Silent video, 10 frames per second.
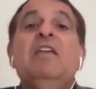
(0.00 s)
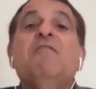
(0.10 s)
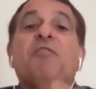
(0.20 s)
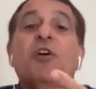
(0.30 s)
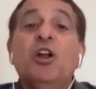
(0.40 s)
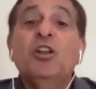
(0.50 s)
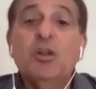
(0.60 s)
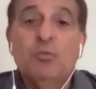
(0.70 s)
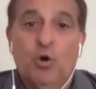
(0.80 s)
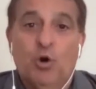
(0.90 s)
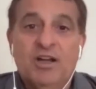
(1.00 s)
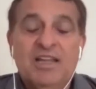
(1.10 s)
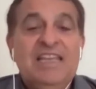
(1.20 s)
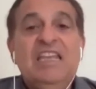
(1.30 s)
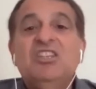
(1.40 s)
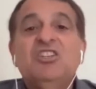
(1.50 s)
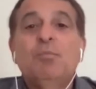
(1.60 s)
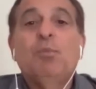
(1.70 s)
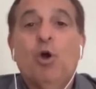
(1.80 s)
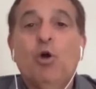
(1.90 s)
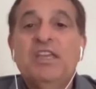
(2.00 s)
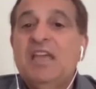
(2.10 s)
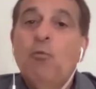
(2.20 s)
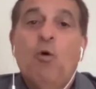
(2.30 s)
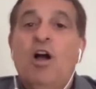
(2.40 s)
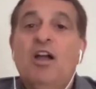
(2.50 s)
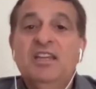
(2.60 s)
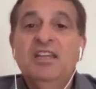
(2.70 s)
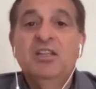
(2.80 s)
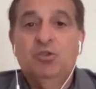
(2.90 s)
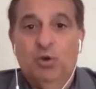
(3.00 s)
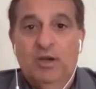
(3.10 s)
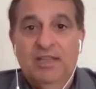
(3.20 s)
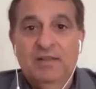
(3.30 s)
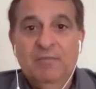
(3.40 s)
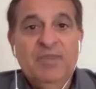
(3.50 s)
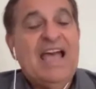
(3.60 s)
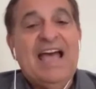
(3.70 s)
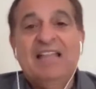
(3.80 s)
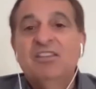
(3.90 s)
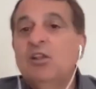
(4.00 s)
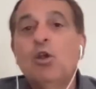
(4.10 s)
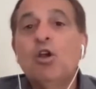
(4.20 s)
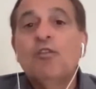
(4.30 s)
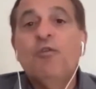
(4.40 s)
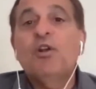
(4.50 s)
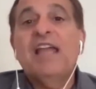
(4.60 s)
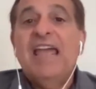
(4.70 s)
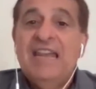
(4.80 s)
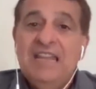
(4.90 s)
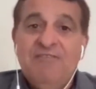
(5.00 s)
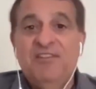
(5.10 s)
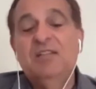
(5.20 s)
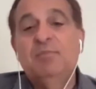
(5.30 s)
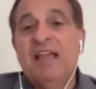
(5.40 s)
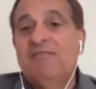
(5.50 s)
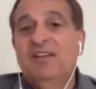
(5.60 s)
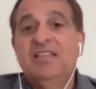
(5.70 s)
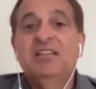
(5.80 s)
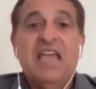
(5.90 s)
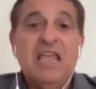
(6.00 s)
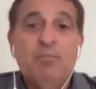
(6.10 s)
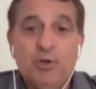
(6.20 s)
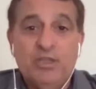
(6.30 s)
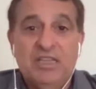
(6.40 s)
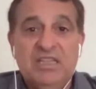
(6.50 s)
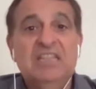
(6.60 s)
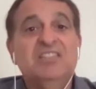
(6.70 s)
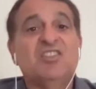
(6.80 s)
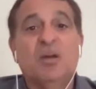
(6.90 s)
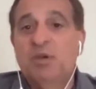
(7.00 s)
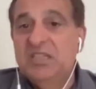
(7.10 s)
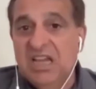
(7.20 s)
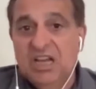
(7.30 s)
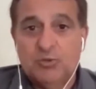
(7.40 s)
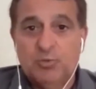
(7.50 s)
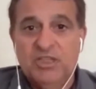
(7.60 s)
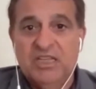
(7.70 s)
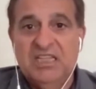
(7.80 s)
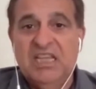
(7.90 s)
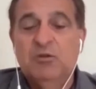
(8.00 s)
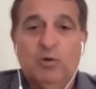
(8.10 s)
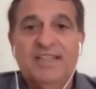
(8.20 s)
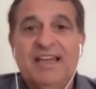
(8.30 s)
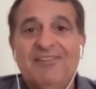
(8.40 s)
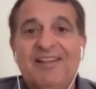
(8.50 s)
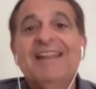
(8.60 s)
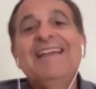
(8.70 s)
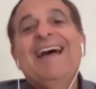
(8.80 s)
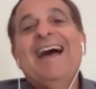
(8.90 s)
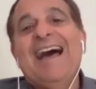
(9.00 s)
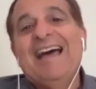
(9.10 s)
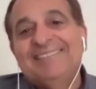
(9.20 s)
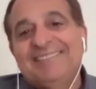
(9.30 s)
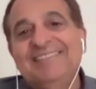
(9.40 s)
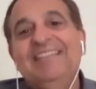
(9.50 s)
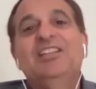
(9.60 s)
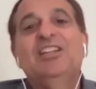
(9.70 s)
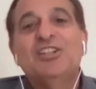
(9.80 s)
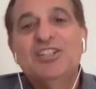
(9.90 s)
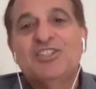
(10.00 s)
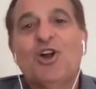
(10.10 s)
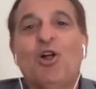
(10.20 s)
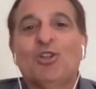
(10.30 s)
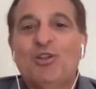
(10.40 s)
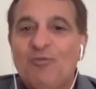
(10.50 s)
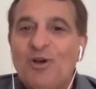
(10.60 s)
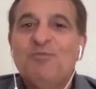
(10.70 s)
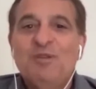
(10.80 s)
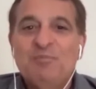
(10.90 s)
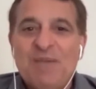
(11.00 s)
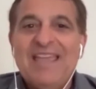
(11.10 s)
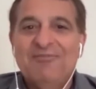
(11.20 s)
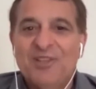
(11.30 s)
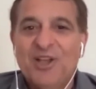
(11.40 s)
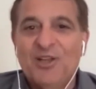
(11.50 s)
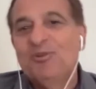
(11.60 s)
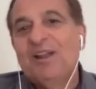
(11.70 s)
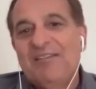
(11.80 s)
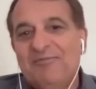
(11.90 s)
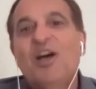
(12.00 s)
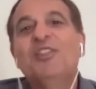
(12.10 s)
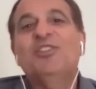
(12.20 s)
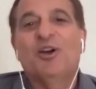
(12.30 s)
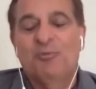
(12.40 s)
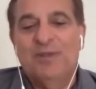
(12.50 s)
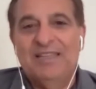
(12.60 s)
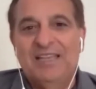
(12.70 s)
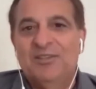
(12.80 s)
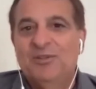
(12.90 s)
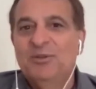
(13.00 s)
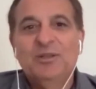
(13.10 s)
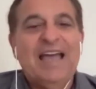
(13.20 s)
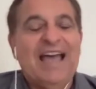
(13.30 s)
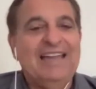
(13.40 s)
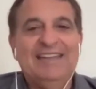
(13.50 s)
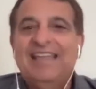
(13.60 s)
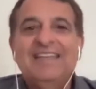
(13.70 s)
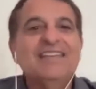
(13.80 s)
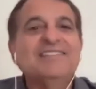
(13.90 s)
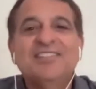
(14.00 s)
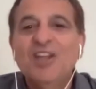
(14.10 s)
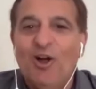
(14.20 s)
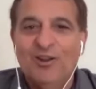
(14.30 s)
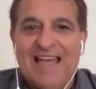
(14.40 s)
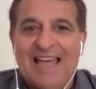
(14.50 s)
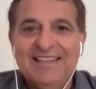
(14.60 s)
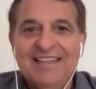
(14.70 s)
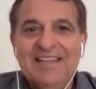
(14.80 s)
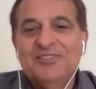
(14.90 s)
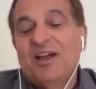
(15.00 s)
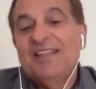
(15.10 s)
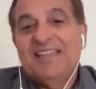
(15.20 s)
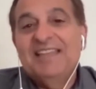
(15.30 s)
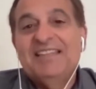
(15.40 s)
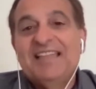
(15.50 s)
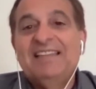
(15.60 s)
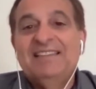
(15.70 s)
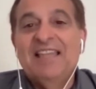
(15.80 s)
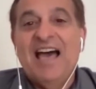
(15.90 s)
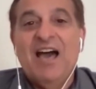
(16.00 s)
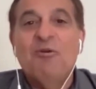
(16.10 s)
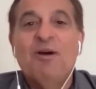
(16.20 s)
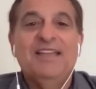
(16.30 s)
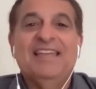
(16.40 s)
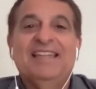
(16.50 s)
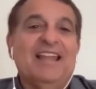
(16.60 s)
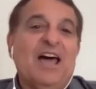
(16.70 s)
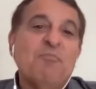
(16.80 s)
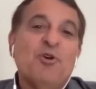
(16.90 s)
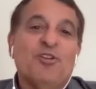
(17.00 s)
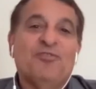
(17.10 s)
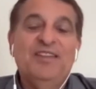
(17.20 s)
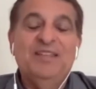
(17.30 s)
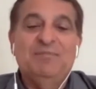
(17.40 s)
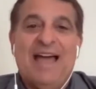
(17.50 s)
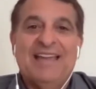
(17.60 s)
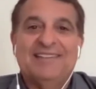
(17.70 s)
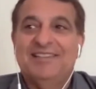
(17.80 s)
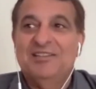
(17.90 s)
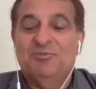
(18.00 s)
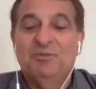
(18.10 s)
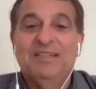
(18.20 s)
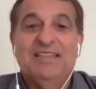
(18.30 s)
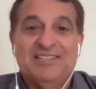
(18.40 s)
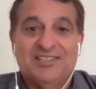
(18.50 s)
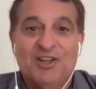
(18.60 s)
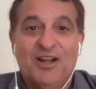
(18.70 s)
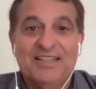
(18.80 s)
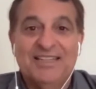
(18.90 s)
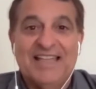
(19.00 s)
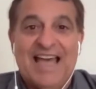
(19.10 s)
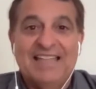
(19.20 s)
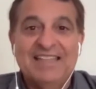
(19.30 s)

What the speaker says: Furthermore, each employee can walk into it and look for any feedback, whether they put it in, somebody else put it in, whatever, and see the result of what we may have done or have not done with it, and they can see all that. So I think that now I get a lot more feedback since we started that,